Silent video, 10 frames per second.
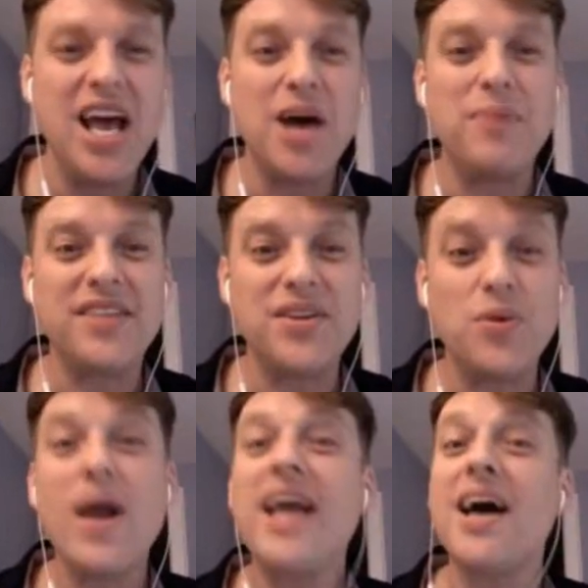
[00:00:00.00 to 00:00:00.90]
But the
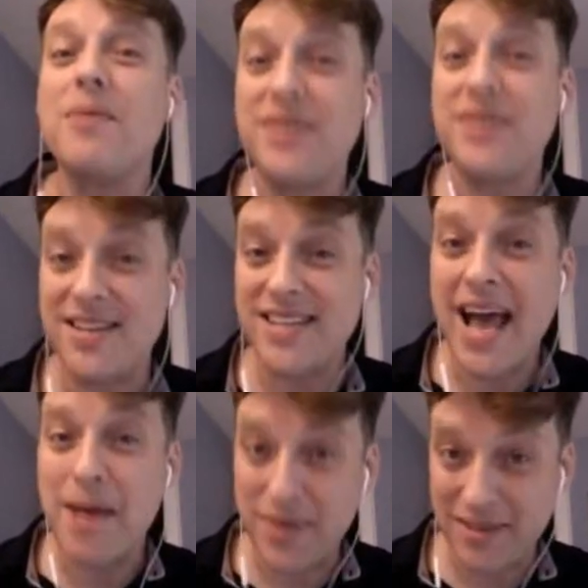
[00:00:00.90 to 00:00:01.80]
wake up does
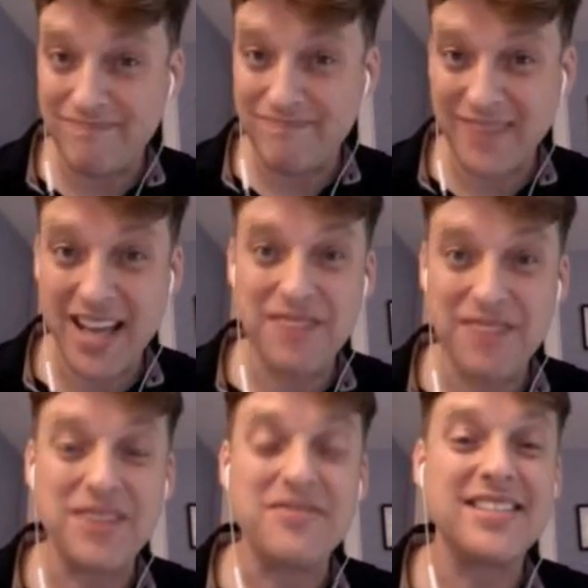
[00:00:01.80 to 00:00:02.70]
happen, uh,
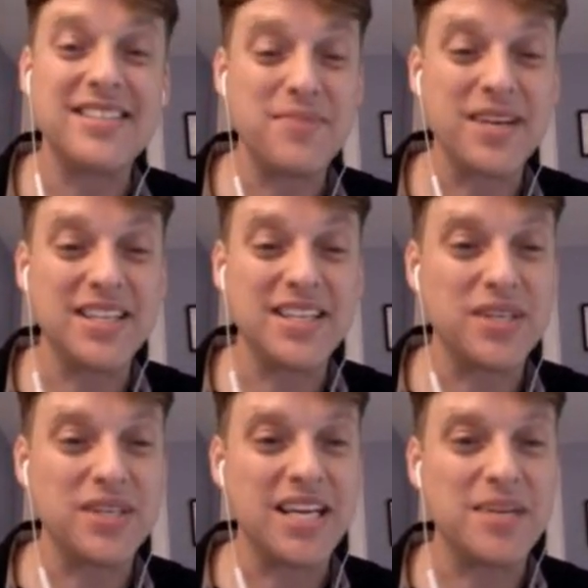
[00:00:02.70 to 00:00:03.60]
even if it's something that's
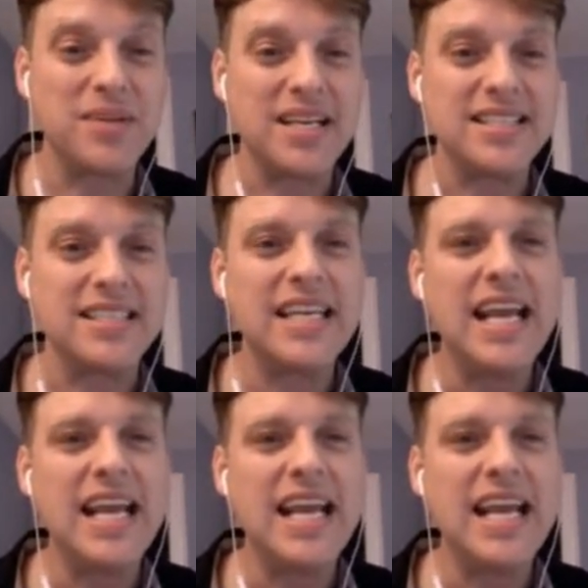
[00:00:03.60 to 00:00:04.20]
really unpleasant.